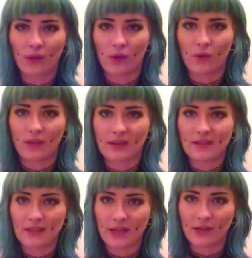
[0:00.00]
what I wanted to
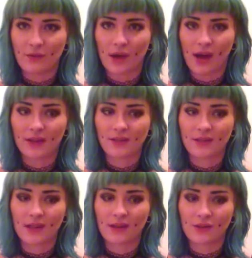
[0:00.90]
say to you
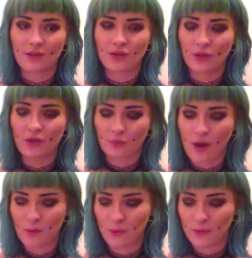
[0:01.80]
guys, and so there's
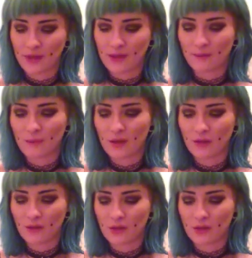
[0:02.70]
probably a,